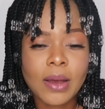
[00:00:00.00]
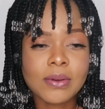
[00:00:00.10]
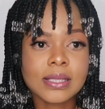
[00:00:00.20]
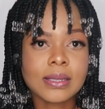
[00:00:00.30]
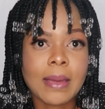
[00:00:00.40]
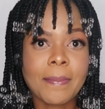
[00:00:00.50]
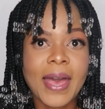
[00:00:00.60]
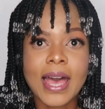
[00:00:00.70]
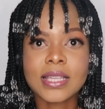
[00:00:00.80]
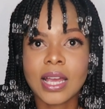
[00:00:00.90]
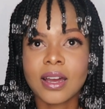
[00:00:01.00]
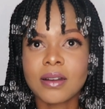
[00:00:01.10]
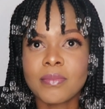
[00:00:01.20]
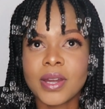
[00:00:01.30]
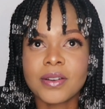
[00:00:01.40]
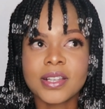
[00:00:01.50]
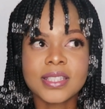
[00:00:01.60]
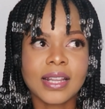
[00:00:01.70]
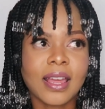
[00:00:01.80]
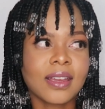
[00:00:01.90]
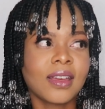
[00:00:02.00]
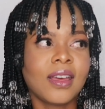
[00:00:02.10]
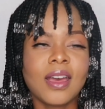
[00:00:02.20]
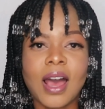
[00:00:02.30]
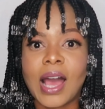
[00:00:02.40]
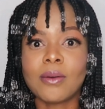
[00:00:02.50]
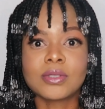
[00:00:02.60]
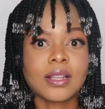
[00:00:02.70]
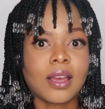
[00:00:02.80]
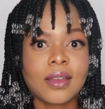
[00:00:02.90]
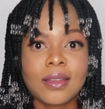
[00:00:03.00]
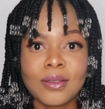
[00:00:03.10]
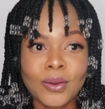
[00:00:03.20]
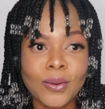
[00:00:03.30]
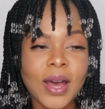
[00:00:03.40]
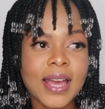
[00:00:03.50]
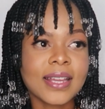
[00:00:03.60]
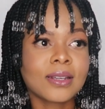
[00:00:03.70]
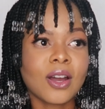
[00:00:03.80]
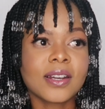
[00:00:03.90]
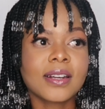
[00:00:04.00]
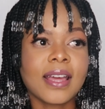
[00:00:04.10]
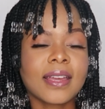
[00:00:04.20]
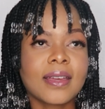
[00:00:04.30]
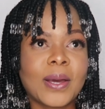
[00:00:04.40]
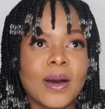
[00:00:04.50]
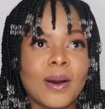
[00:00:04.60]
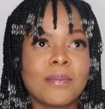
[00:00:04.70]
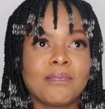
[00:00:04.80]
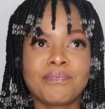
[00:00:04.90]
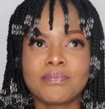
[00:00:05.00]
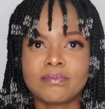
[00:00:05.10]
I passed. I got a merit. I was like, you know, I had gotten like a